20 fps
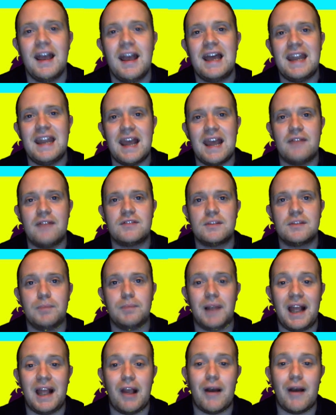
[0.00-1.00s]
and Everton
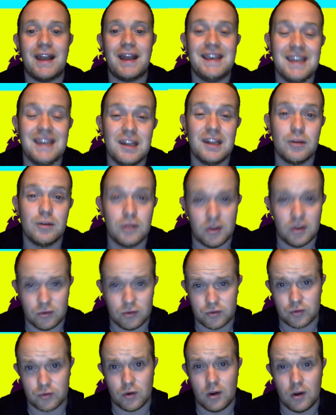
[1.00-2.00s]
play out a 0-0
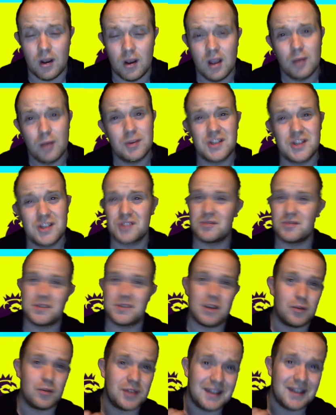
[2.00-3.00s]
draw, which is a
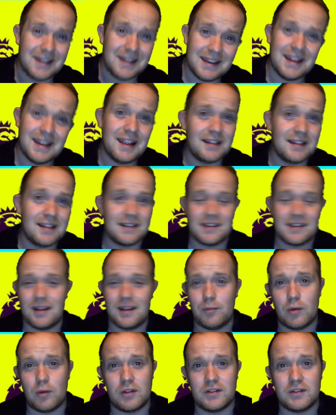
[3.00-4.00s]
result that neither
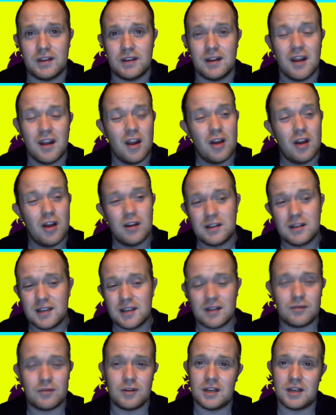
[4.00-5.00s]
team wanted.
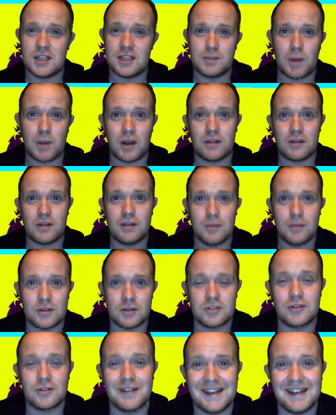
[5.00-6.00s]
Didn't really spark too
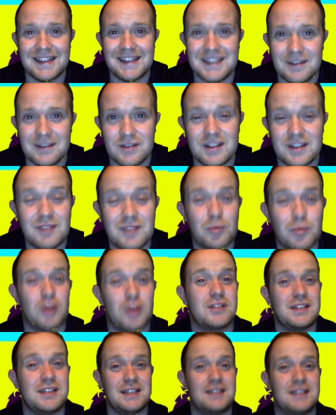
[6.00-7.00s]
much creativity.
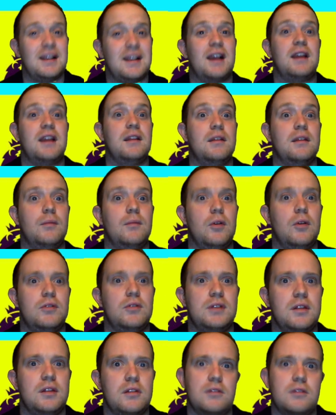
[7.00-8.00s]
Wasn't exactly the most
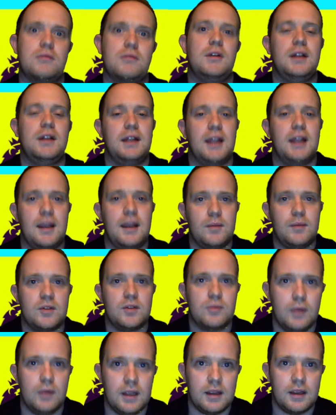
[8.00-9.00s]
thrilling game
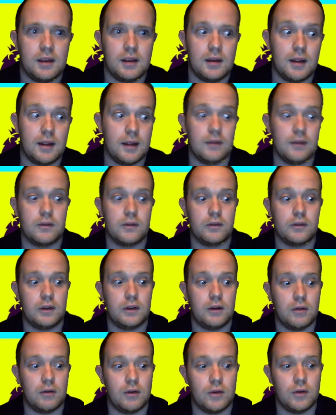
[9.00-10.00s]
this weekend, hence the
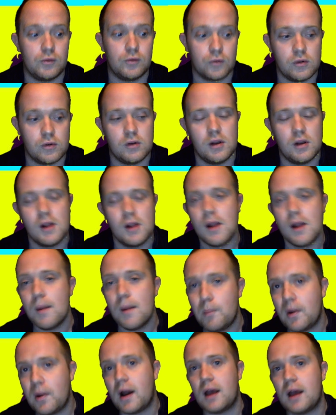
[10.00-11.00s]
0-0 draw.
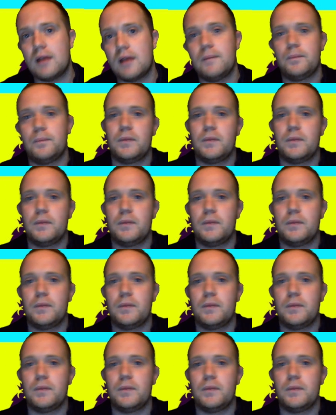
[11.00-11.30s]
But